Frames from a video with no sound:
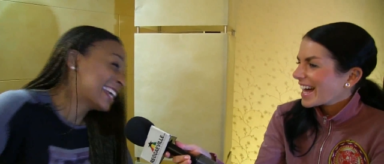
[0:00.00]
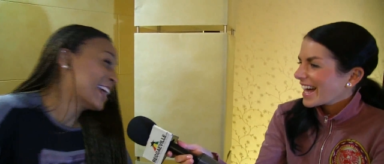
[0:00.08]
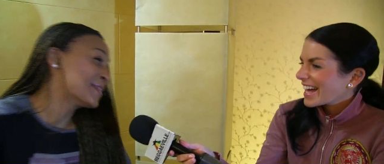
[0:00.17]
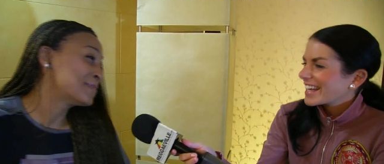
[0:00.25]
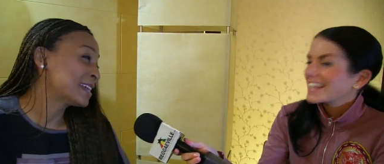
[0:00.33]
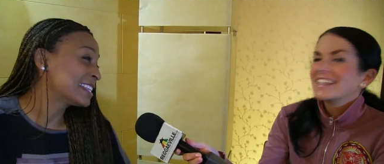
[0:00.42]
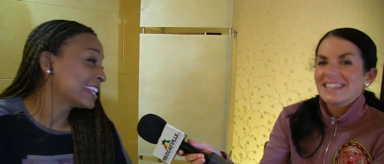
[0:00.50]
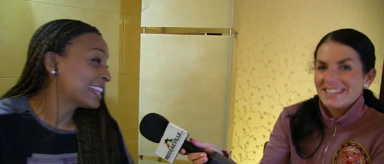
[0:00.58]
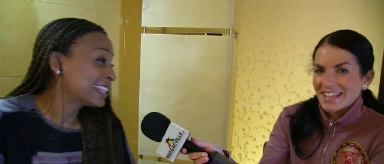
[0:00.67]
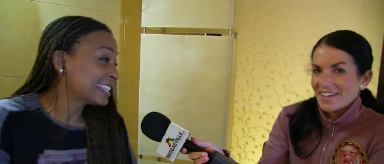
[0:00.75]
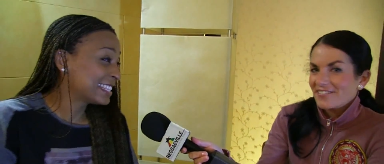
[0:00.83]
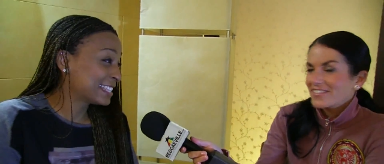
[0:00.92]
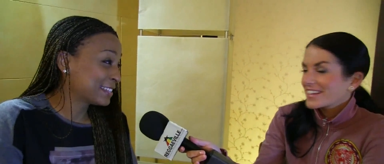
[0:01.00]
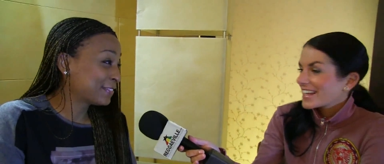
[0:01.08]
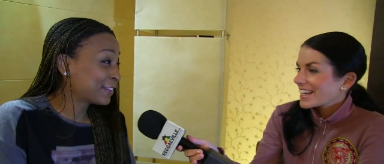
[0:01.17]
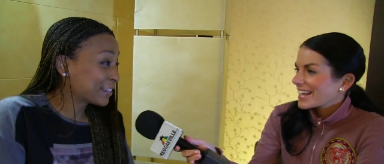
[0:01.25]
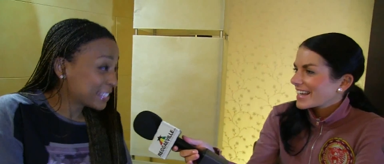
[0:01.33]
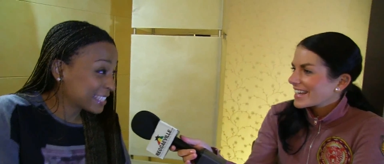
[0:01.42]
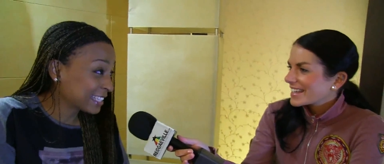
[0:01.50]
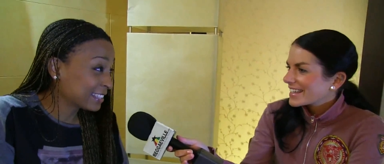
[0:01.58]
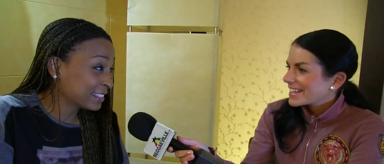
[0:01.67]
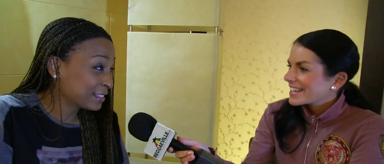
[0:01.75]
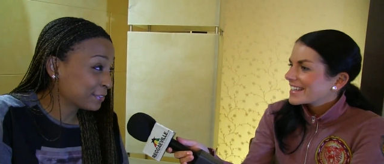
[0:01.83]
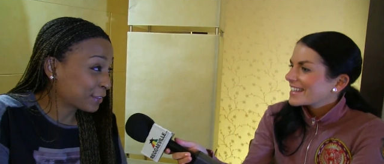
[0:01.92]
Speaker 1: Uh, Better Than This is the first
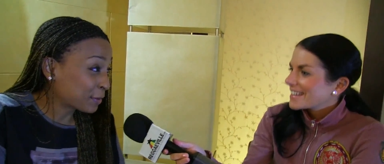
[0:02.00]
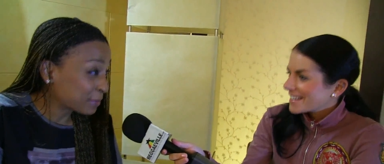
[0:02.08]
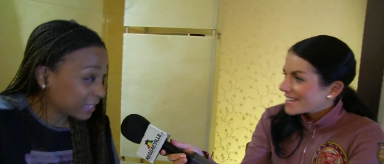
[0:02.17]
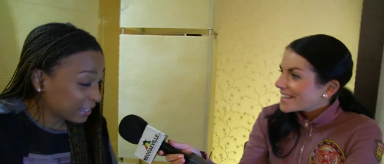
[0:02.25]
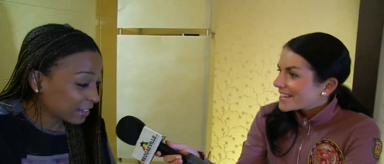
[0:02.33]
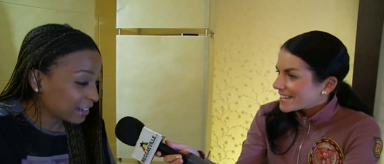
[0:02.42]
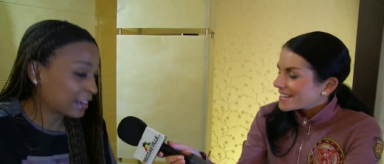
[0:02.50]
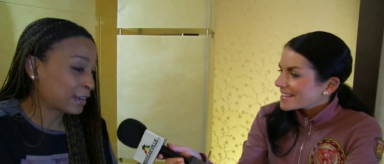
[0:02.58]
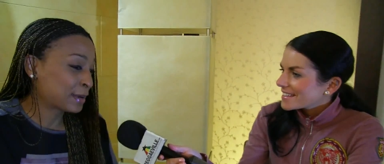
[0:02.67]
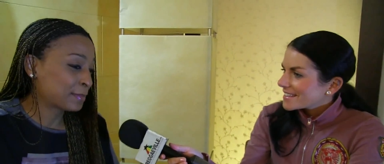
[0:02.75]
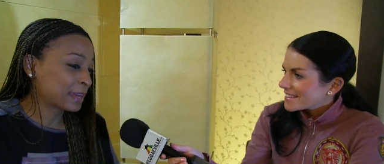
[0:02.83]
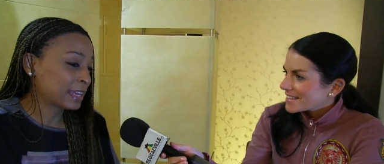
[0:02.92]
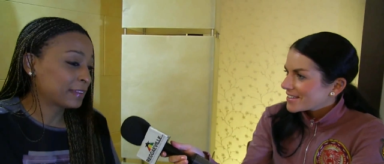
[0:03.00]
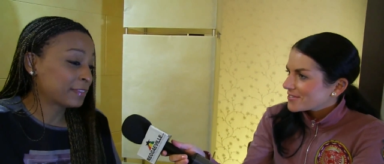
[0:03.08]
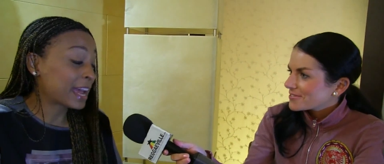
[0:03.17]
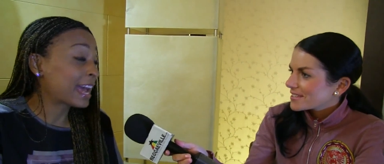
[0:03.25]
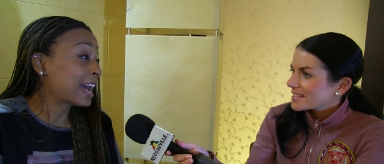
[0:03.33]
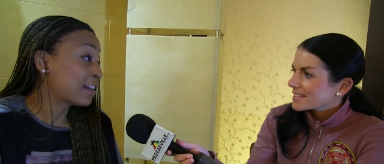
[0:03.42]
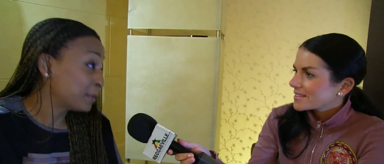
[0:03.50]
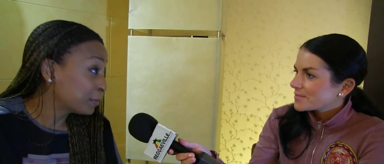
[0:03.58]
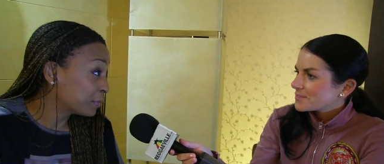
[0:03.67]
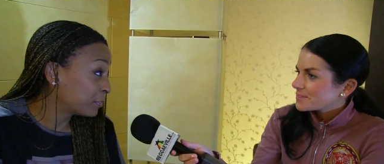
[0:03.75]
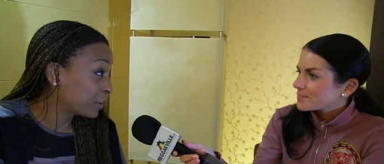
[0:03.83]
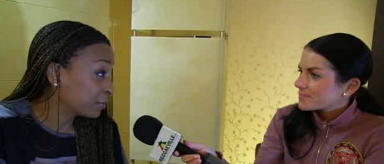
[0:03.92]
single from there. Um, I've, I have been
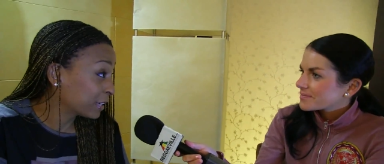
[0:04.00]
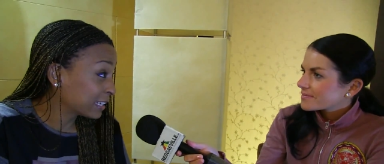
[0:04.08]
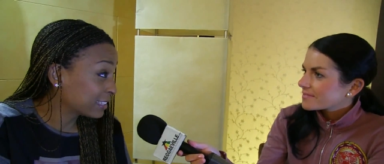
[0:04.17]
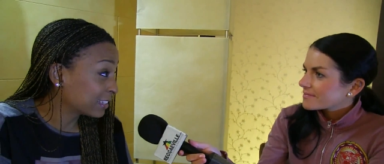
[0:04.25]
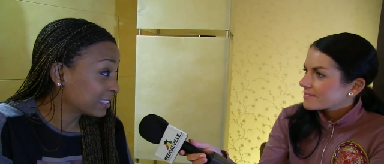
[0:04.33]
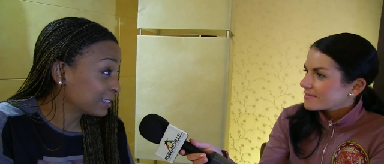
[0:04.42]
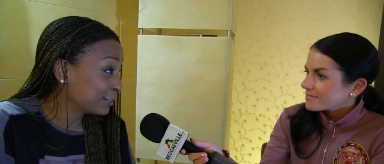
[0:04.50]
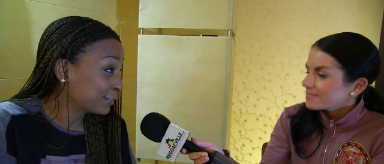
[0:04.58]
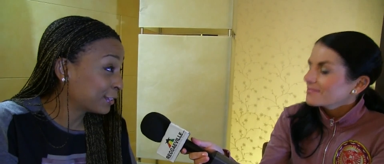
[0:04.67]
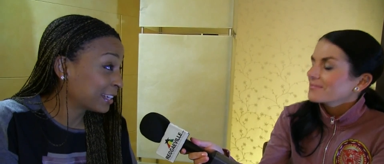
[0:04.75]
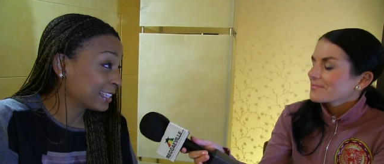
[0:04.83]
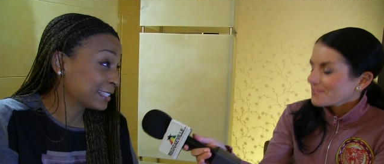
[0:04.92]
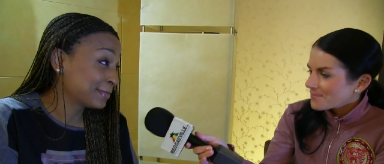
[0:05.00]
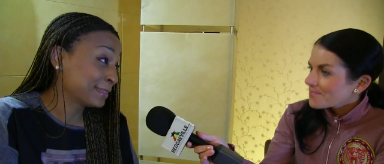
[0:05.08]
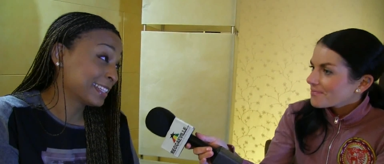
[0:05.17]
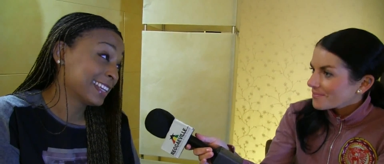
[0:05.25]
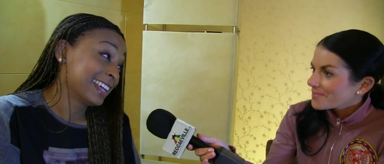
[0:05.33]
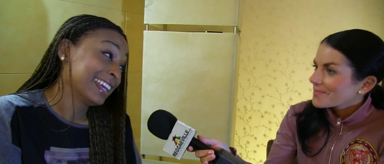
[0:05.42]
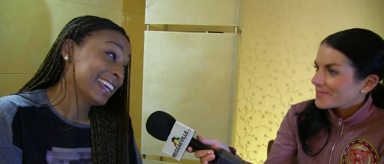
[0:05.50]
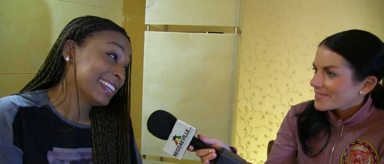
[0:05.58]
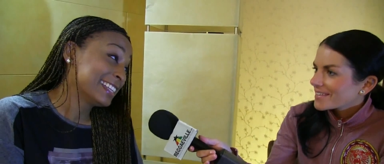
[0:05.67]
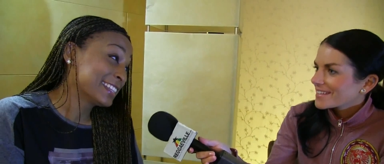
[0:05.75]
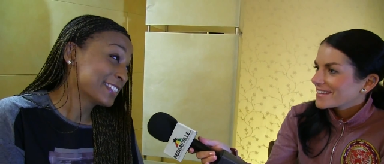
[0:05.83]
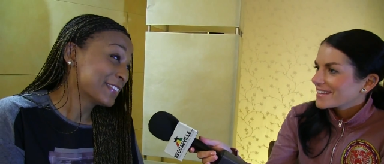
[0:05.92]
performing it on the tour and it's been
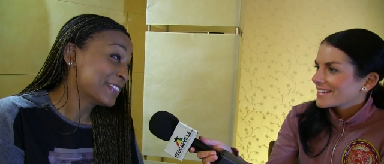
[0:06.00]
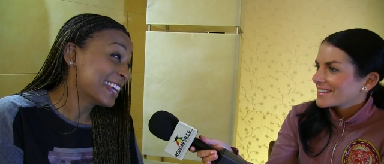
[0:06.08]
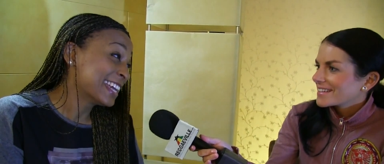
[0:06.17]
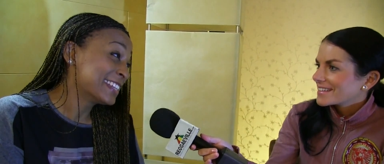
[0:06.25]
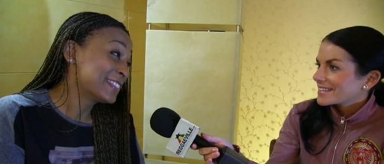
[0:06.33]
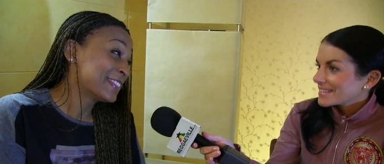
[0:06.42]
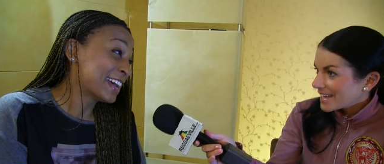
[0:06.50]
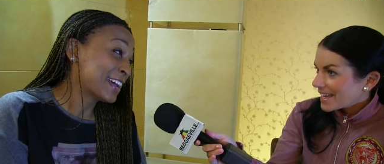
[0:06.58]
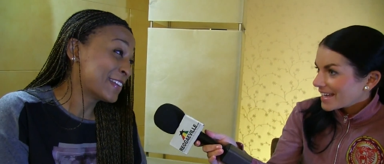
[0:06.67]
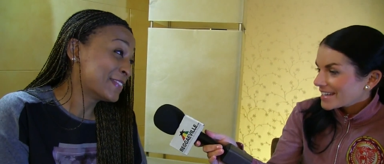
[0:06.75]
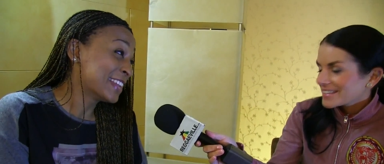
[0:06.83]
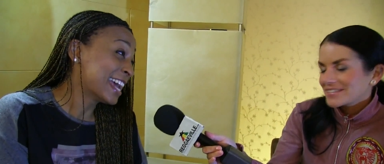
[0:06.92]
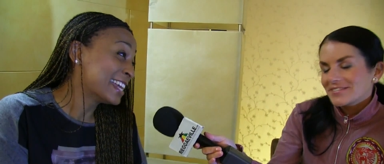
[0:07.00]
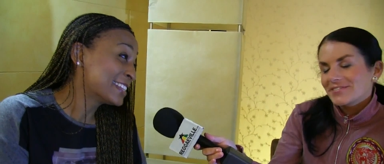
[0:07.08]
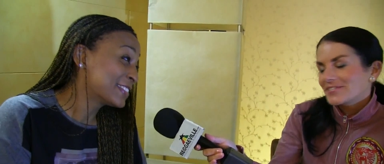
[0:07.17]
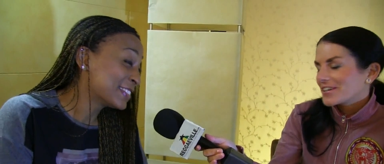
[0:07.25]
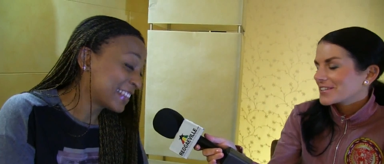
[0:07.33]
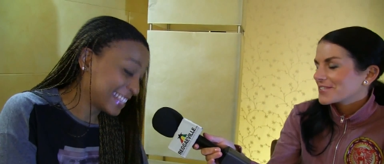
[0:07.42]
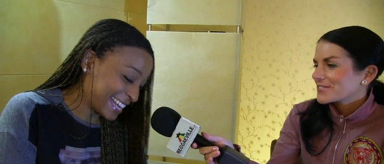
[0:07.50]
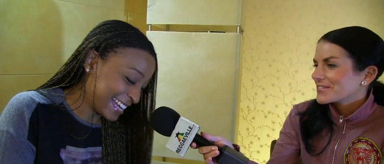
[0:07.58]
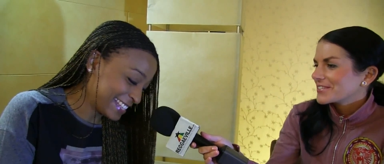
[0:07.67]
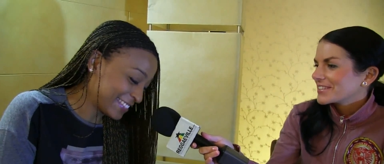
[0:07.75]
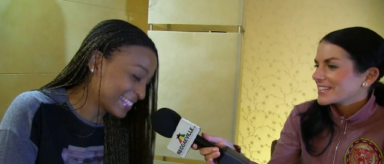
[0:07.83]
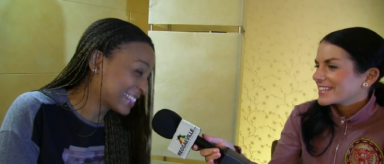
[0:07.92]
getting some nice vibe, nice,
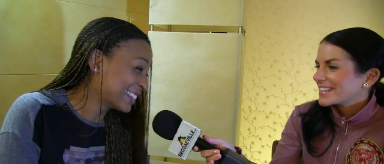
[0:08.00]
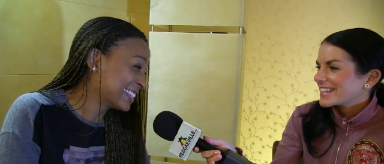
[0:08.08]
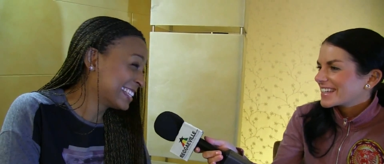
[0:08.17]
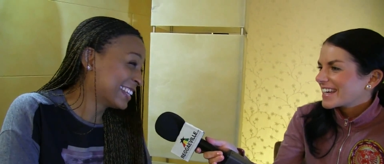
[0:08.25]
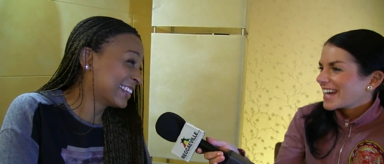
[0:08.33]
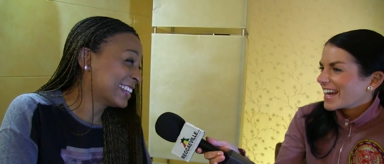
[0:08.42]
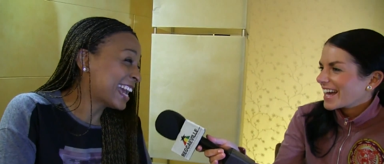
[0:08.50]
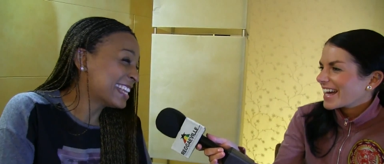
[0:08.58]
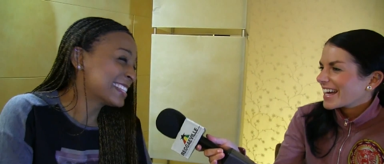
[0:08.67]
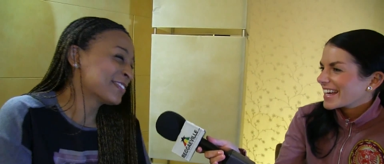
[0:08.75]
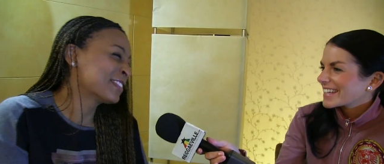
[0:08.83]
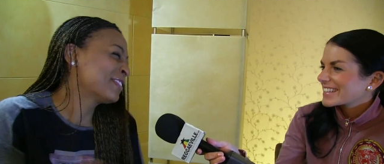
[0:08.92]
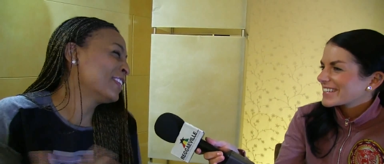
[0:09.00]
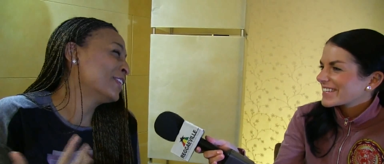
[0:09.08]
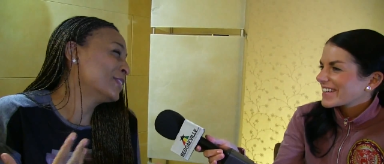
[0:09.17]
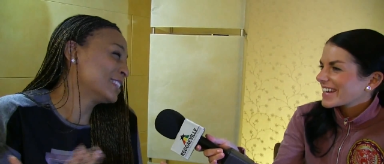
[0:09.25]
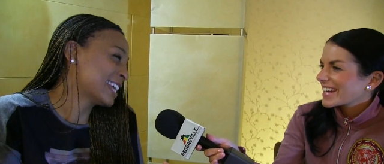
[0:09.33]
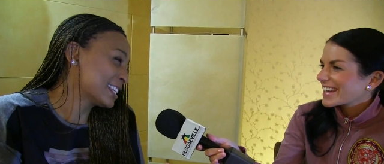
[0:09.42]
nice results, you know, nice reviews